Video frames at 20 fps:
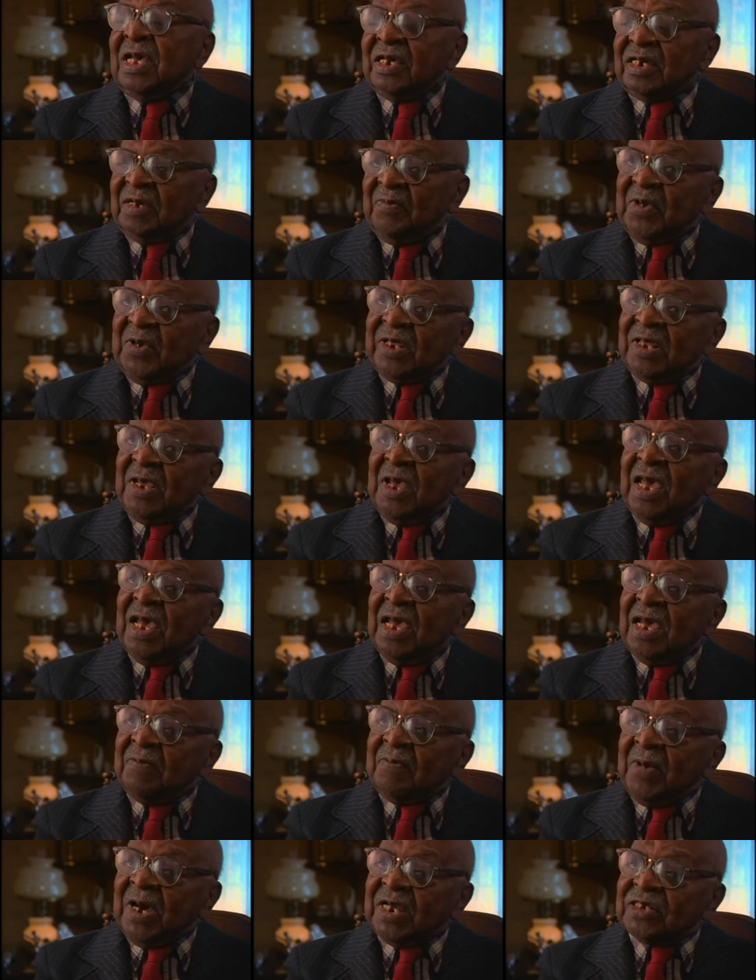committee
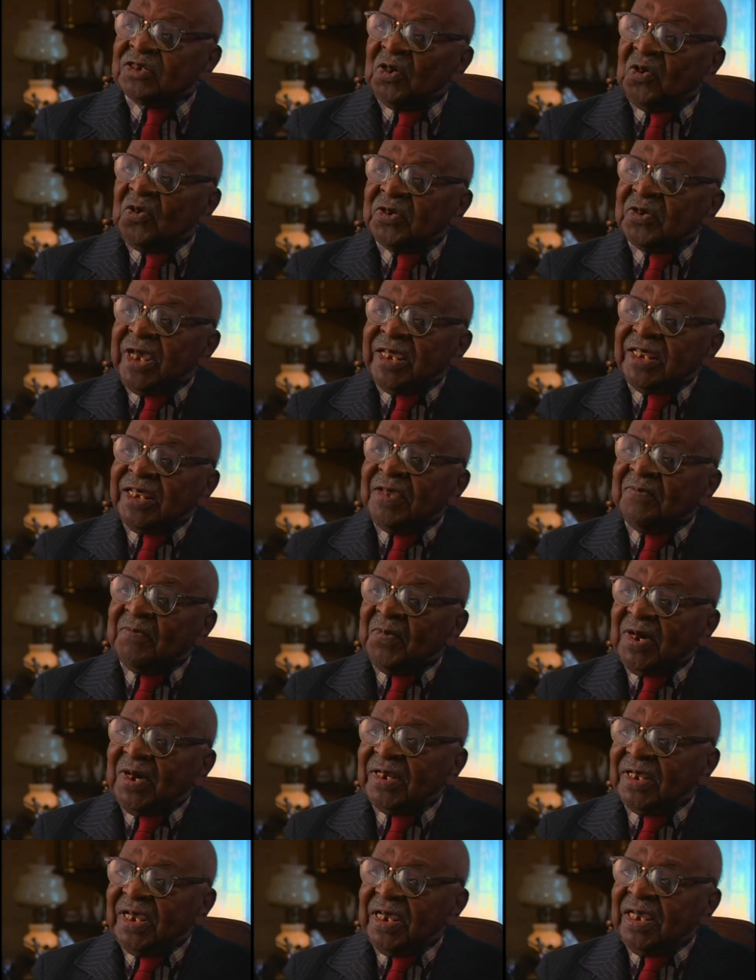by donating
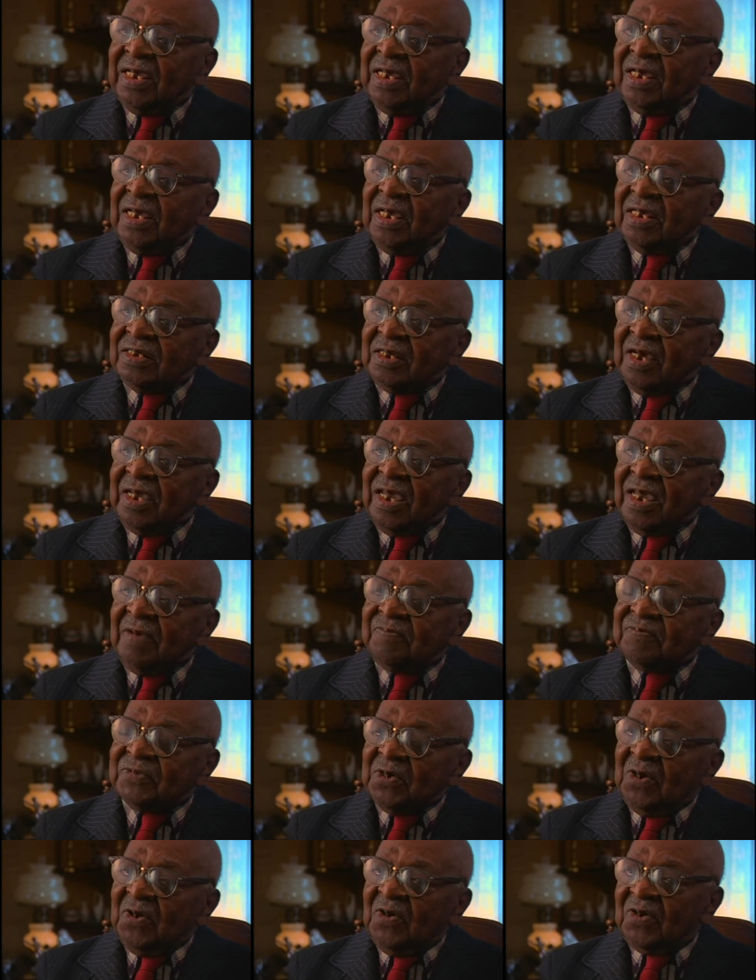money to help
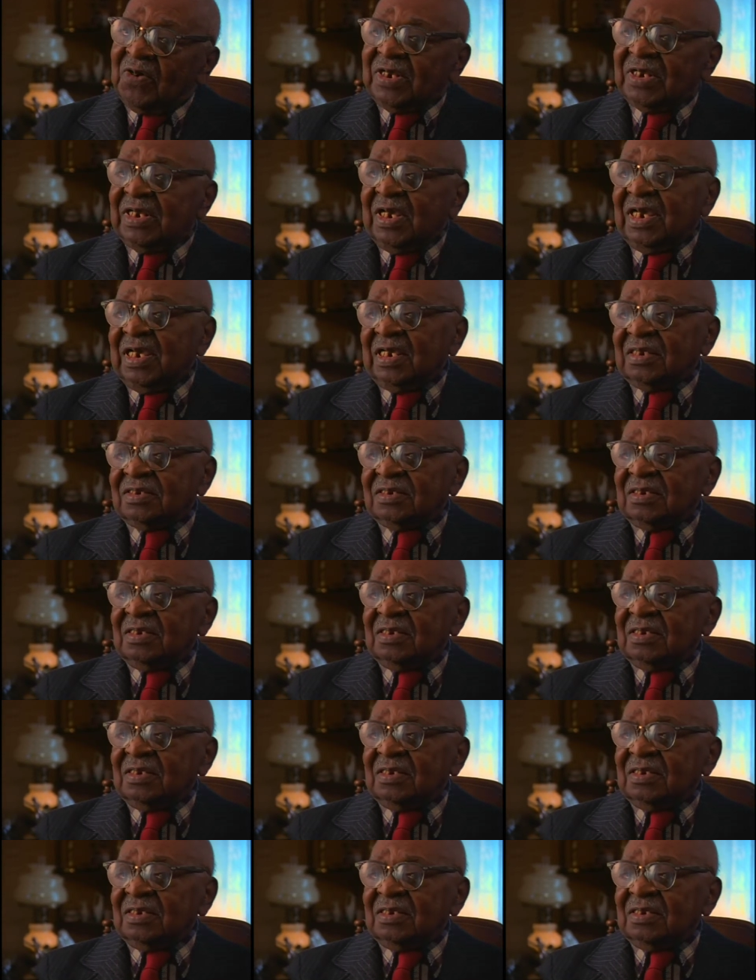to organize.